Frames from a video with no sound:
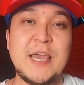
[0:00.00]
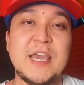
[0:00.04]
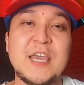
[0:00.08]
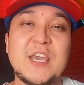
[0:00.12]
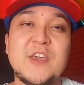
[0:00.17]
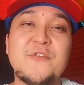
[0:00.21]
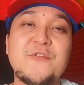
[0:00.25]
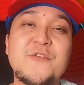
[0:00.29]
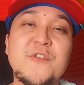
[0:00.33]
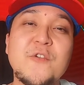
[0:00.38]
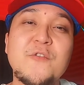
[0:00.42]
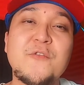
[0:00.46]

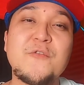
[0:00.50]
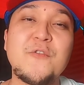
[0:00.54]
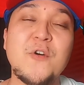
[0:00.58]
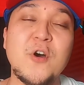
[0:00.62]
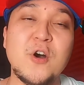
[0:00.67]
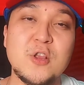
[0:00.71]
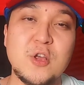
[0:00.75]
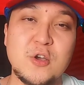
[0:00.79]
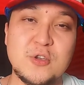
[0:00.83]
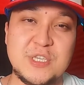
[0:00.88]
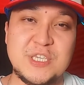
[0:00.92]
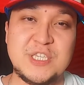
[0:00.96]
If you
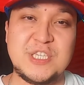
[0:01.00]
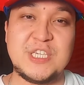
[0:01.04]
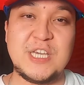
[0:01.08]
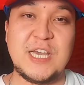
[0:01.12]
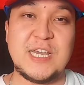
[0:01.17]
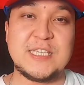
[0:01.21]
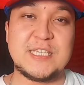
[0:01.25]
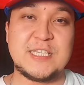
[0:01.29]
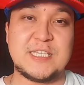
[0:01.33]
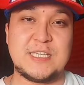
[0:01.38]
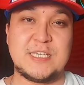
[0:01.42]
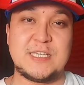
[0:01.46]
follow the
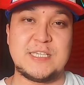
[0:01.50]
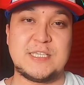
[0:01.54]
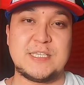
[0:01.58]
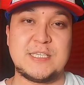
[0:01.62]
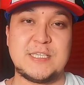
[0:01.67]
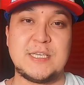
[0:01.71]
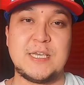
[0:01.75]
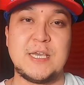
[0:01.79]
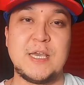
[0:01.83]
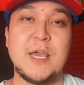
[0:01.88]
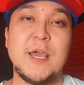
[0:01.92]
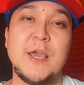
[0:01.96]

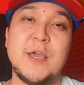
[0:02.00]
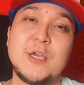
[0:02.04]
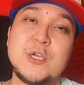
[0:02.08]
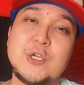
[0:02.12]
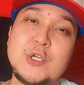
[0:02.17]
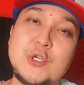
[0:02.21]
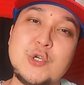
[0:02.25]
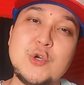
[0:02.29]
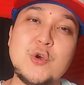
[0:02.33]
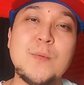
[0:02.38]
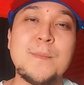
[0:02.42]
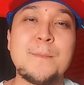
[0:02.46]
justice,
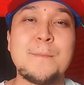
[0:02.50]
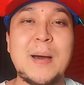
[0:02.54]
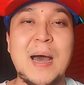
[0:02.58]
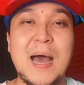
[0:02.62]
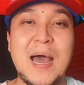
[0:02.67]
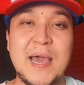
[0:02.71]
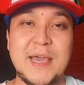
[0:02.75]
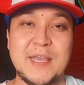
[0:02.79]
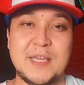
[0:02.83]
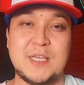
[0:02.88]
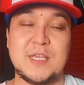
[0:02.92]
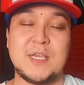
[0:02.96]
you
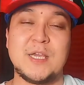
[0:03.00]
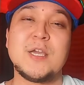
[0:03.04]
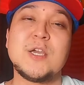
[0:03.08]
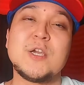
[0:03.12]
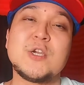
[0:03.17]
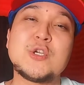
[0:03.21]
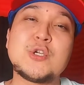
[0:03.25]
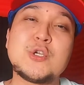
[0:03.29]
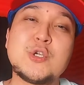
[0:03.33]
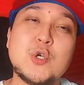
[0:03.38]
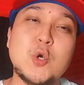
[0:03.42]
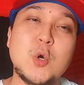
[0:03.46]
might
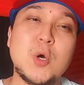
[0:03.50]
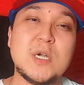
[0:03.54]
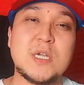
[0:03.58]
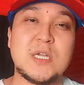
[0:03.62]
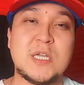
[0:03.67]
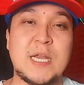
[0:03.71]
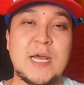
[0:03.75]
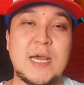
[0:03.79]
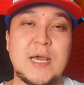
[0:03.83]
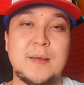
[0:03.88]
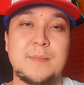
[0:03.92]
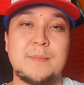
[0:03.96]

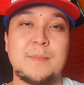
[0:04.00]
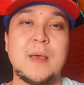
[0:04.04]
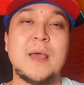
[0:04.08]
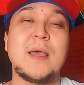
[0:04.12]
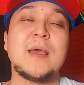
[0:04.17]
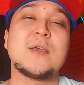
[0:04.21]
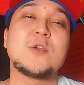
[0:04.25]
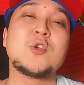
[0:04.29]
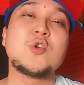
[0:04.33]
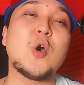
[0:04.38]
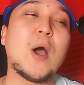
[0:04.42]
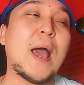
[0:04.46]
short term
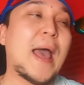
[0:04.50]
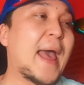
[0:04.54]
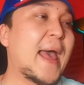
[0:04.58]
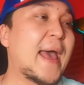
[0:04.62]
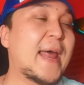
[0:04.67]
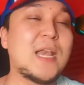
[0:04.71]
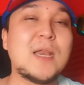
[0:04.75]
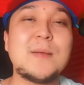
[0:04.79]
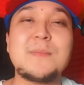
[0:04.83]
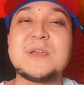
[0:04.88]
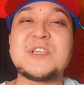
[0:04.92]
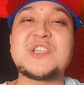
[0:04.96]
your
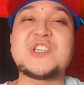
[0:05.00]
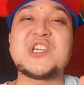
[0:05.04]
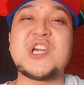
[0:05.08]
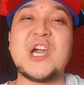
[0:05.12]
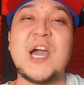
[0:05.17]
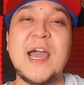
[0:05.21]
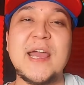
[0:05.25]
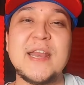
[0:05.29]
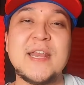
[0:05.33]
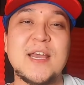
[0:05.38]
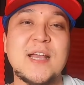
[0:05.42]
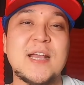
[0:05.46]
enemy
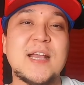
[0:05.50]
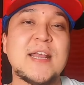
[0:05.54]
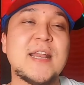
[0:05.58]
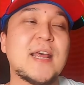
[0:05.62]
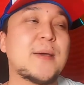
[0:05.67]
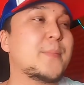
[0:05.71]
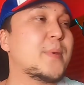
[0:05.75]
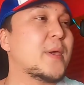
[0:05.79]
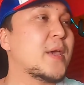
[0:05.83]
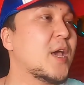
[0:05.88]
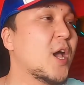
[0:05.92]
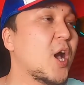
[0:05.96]
China
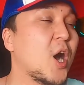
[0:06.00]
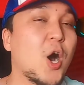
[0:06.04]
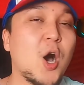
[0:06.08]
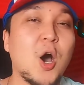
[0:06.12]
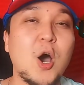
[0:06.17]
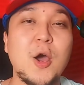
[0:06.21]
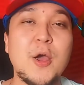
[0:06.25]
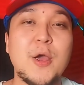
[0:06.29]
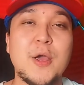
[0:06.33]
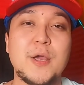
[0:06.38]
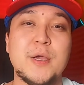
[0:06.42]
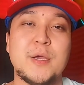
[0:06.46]
gonna be,
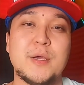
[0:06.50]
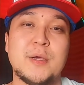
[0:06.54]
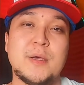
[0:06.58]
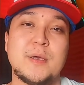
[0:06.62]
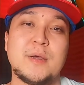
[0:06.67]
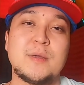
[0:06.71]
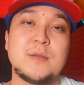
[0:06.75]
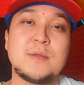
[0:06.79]
hey,